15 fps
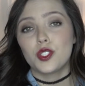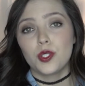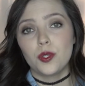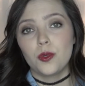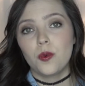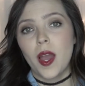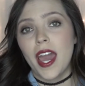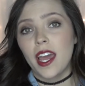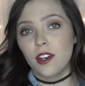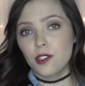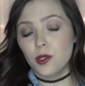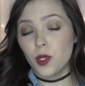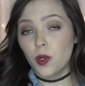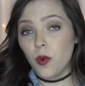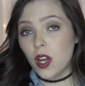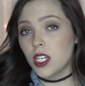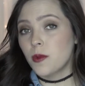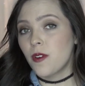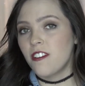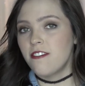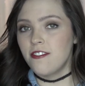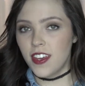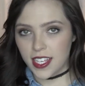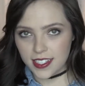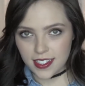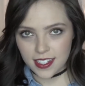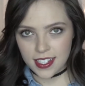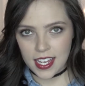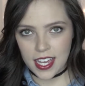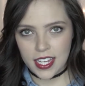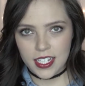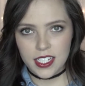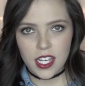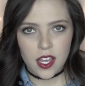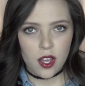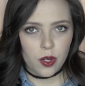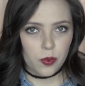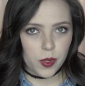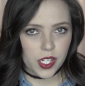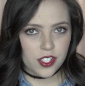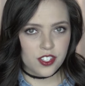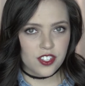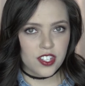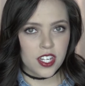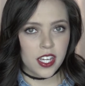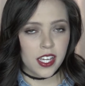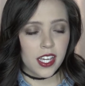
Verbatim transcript: to actually wash my face at night, which